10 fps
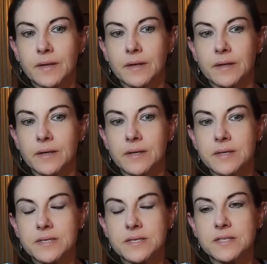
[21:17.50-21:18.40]
And
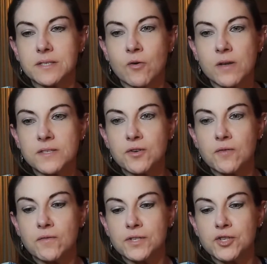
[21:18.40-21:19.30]
this is
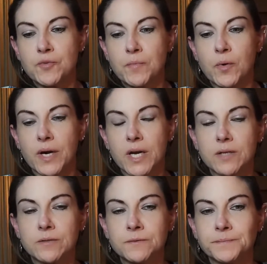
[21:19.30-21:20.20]
crossover
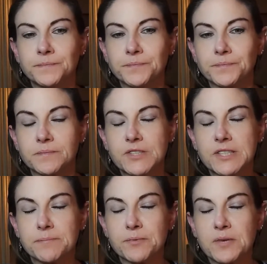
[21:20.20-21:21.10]
2.0.
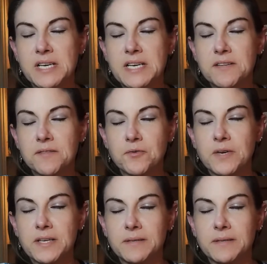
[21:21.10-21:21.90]
Just breathe through it.